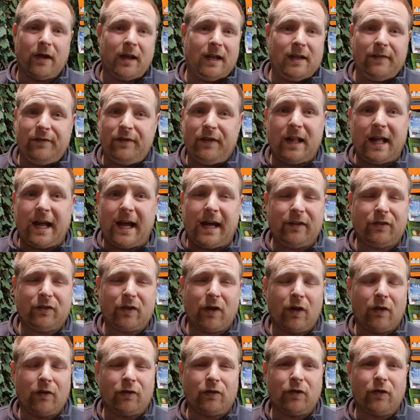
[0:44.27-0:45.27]
And if you like that
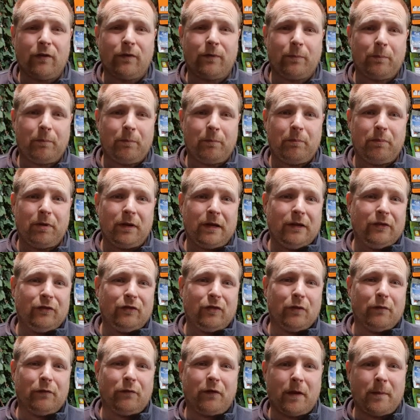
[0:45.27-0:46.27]
sort of stuff, please
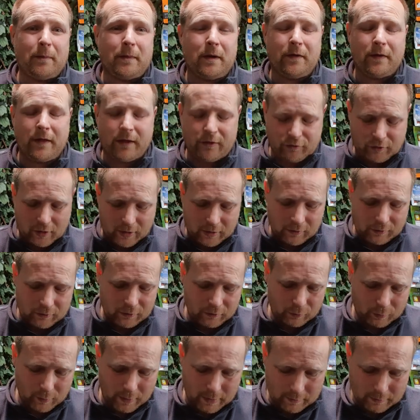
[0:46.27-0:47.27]
do follow me on that channel
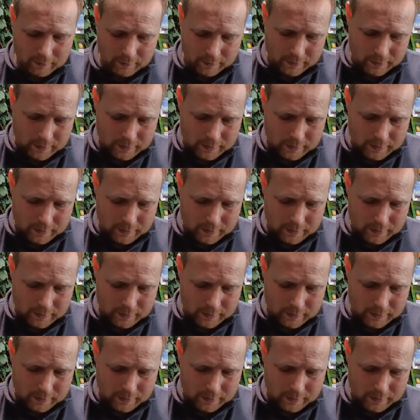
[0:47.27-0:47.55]
as well.